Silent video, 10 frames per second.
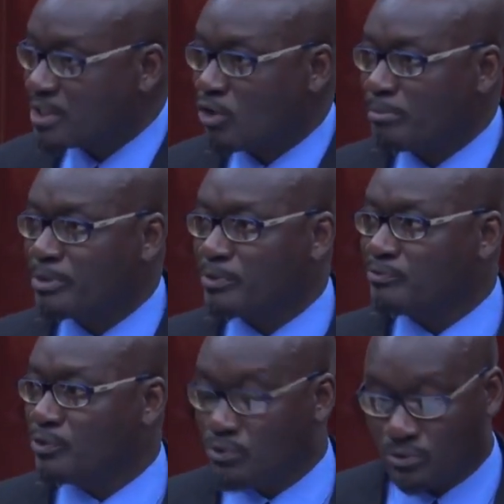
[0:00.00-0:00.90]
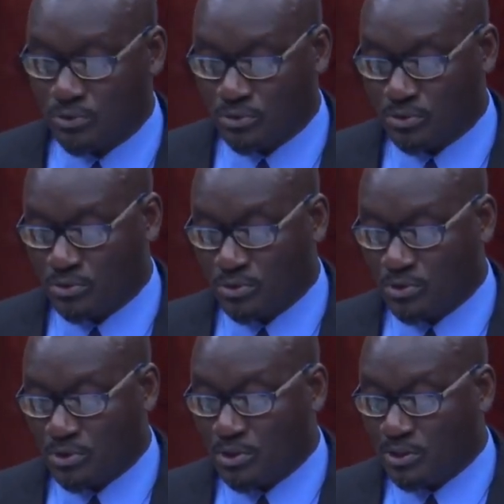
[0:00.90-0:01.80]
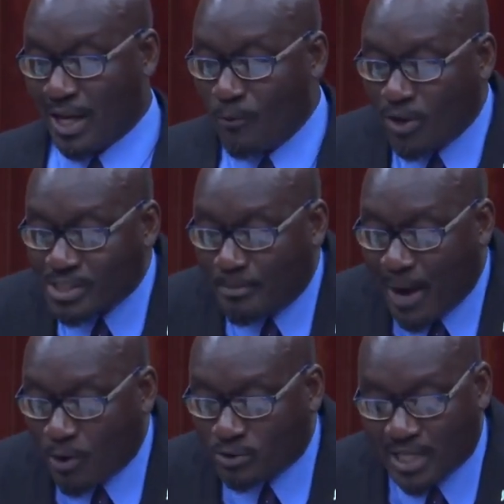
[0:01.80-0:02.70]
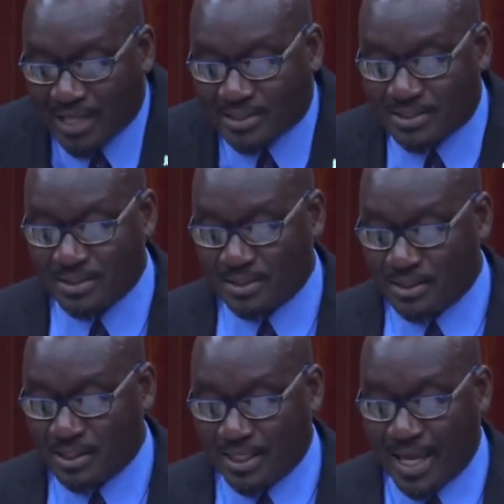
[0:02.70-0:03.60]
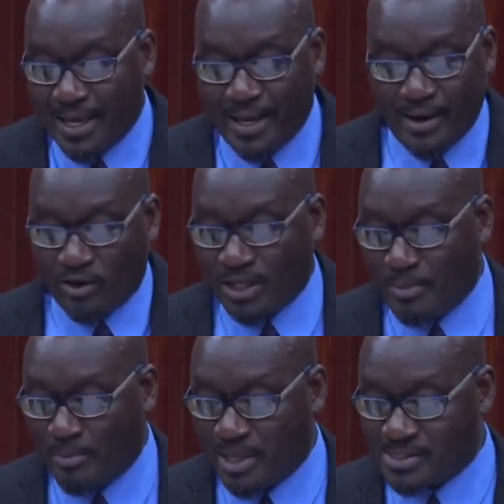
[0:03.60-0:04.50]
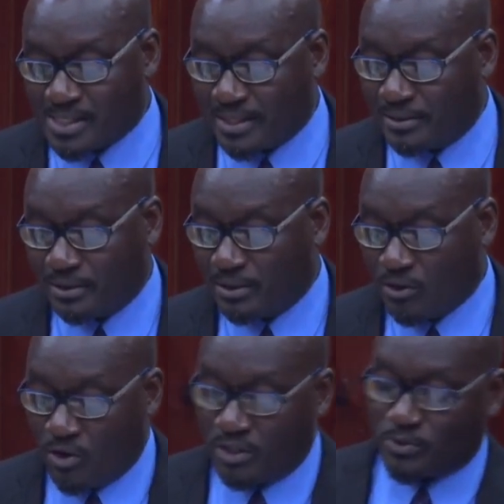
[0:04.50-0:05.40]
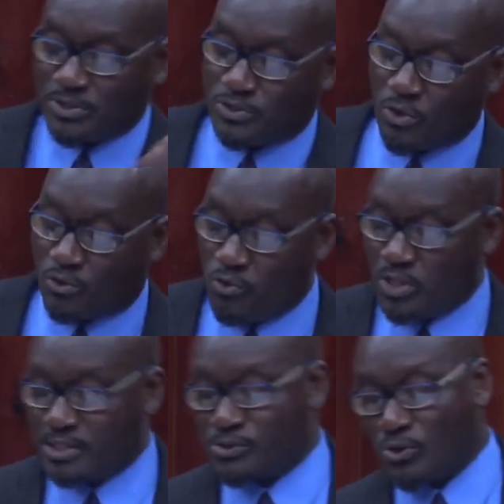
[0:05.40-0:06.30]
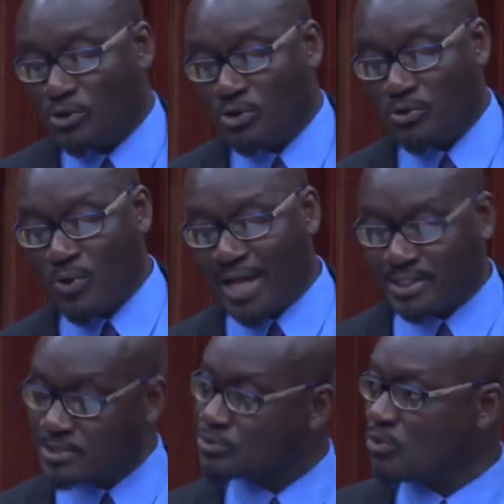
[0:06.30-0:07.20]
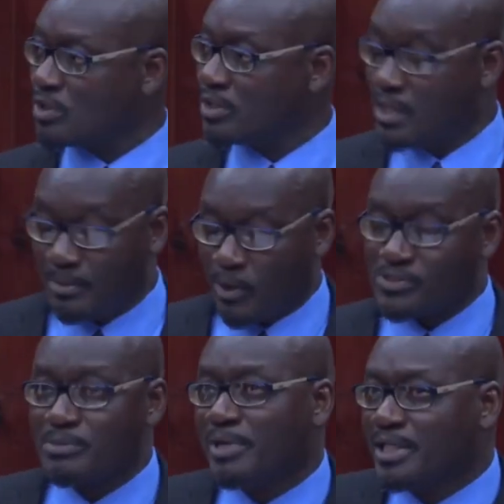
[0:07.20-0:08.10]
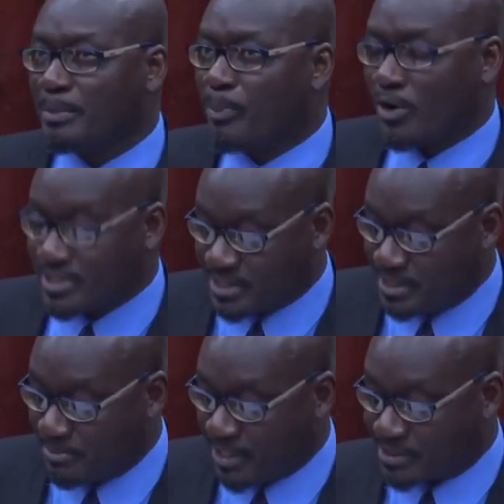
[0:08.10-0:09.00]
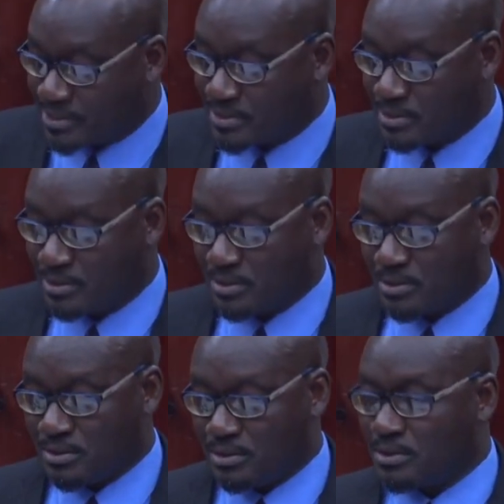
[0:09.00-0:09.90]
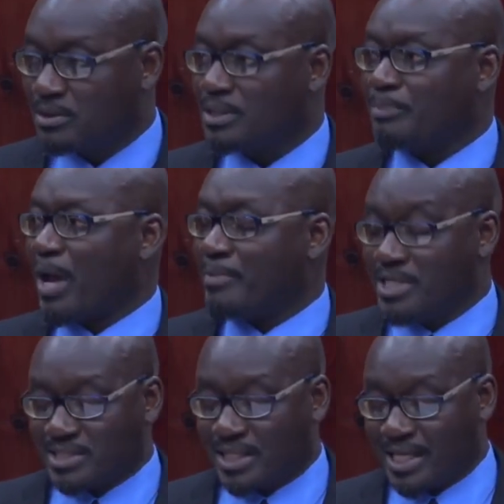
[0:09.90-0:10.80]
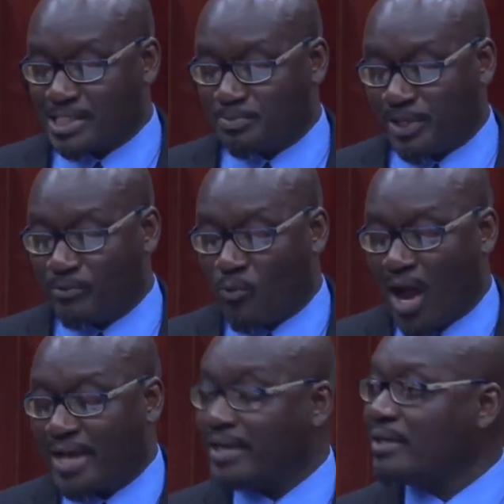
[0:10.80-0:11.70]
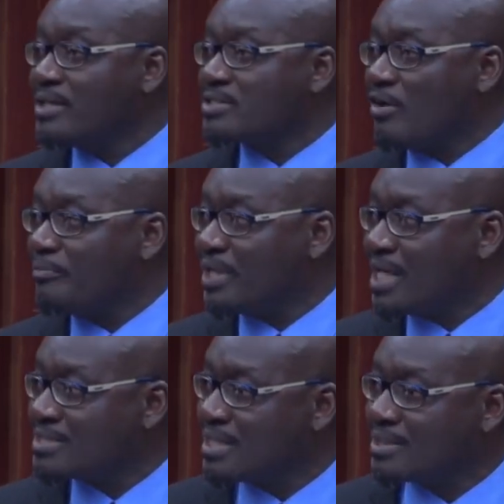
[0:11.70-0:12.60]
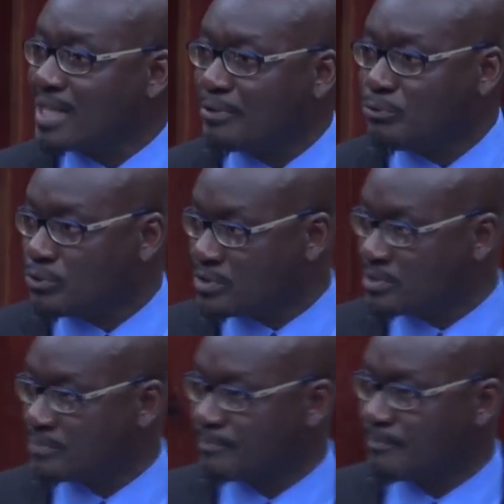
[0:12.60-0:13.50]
and Economic Review. Now, what about that? And I hear other members saying, oh, it was so good and so right and so on. Possibly in the policy debate, the Prime Minister can explain why his government has taken that route.